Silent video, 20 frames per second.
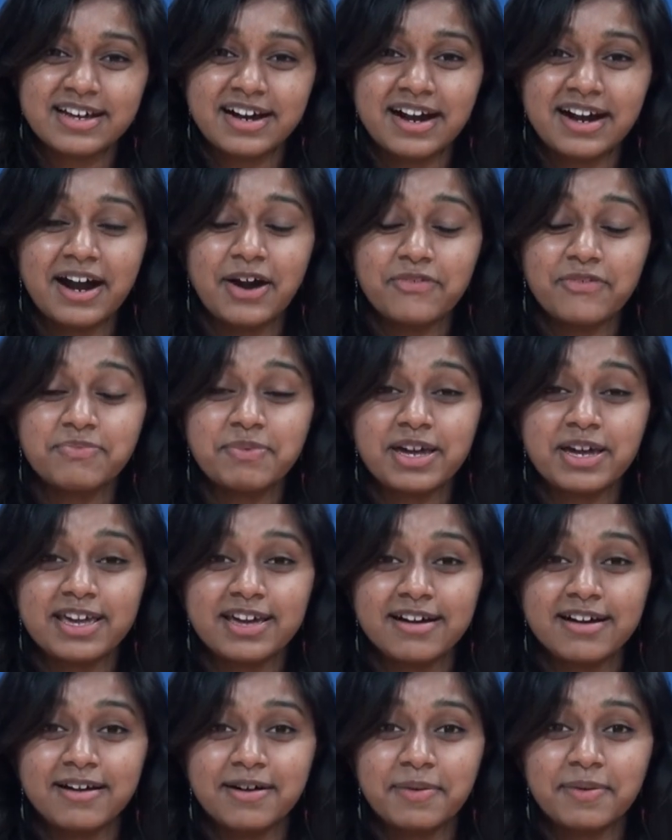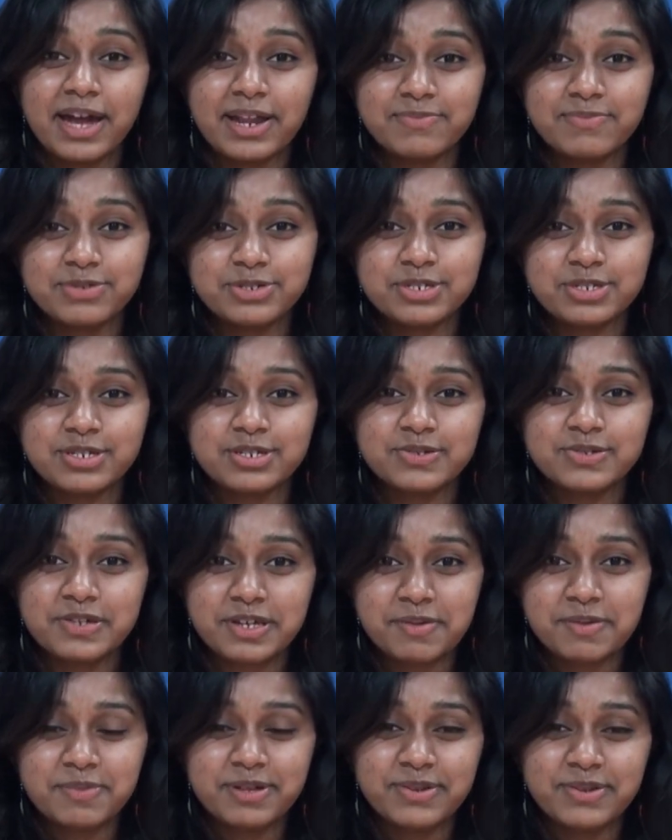of my admission to
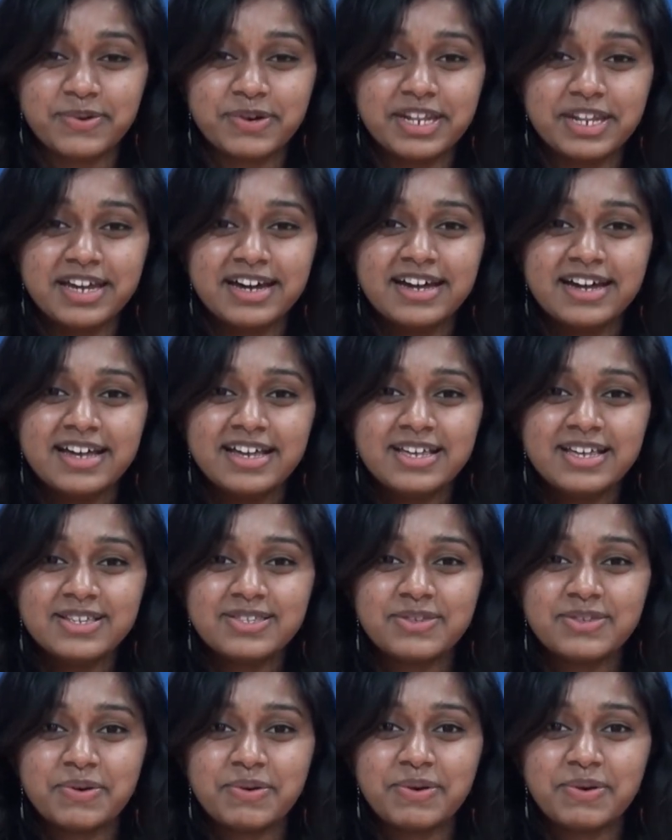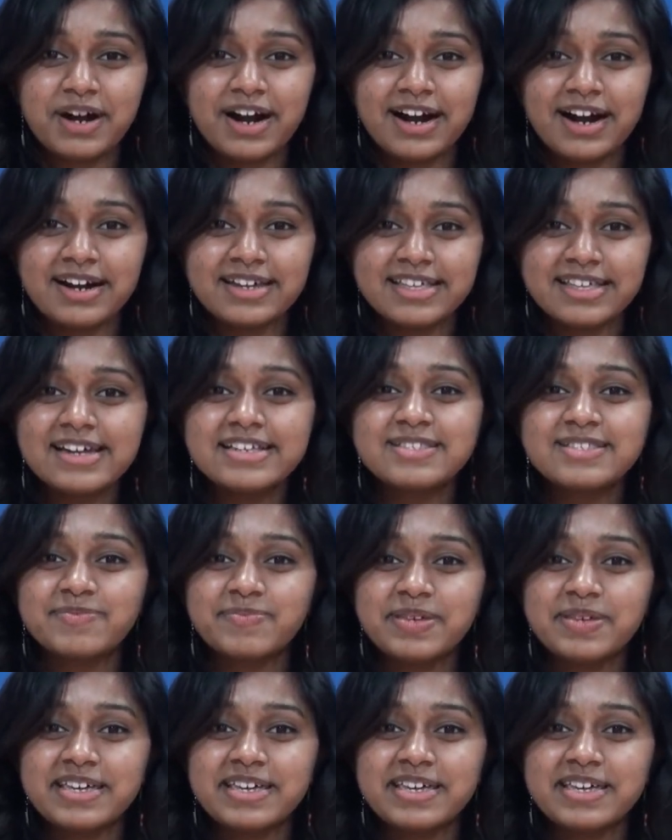him alone. So yes,